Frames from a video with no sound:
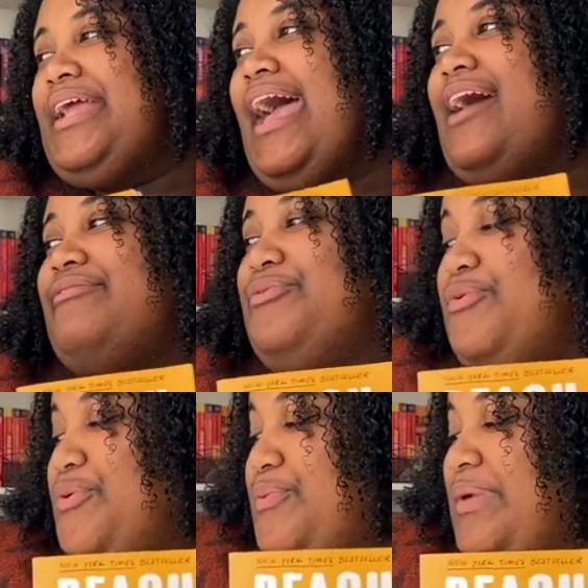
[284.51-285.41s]
have a
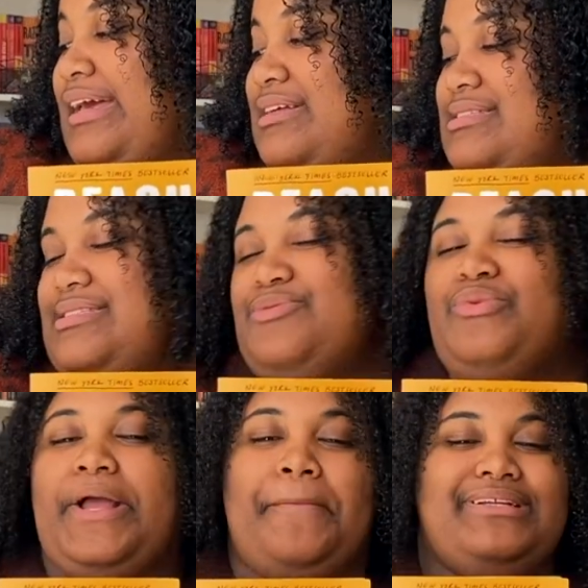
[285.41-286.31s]
romance
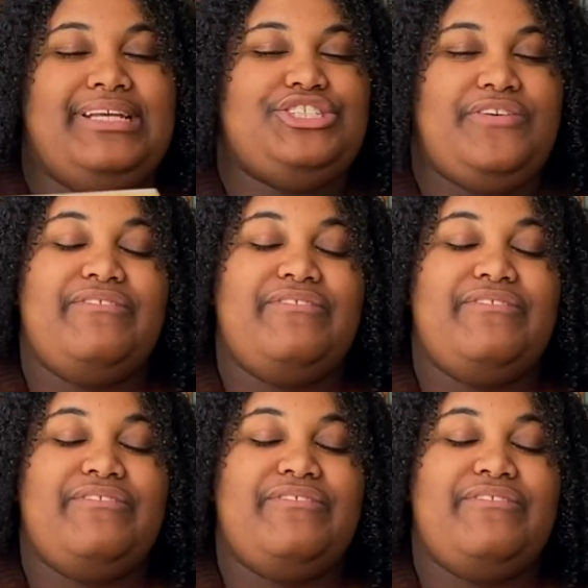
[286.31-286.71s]
recommendation